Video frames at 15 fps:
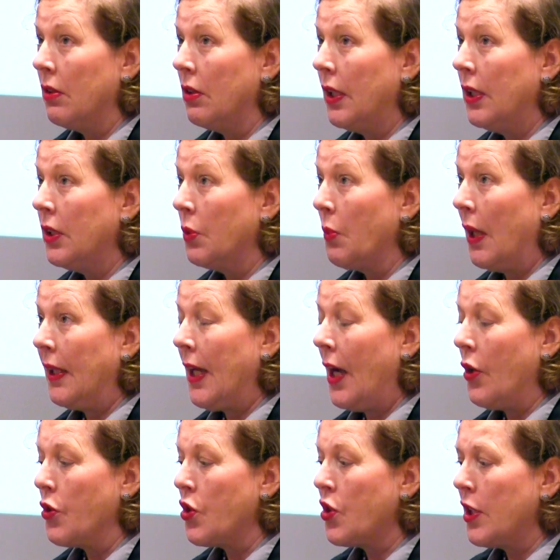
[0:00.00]
in England right
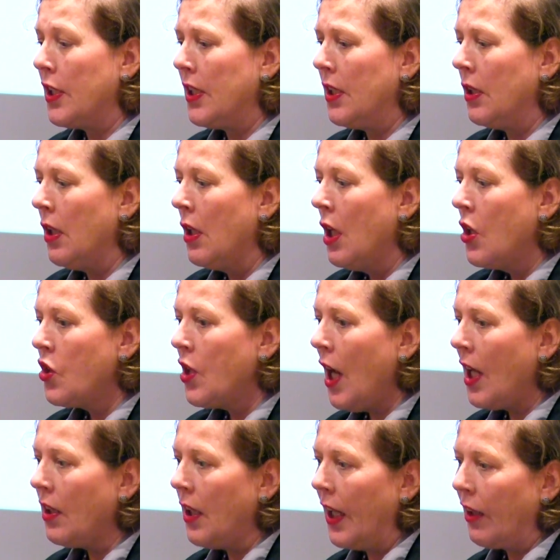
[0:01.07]
now. She she
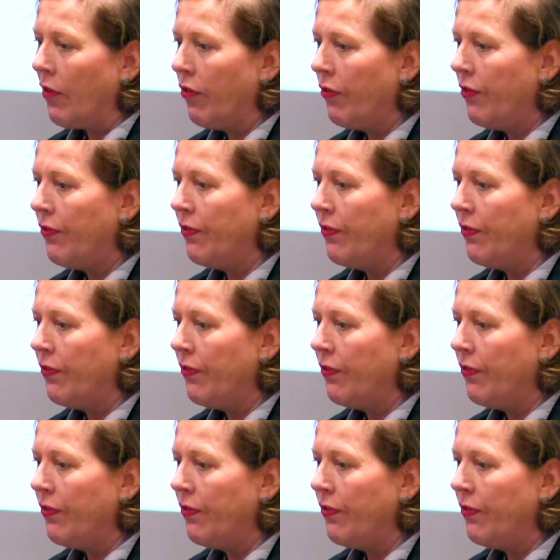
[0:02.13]
had like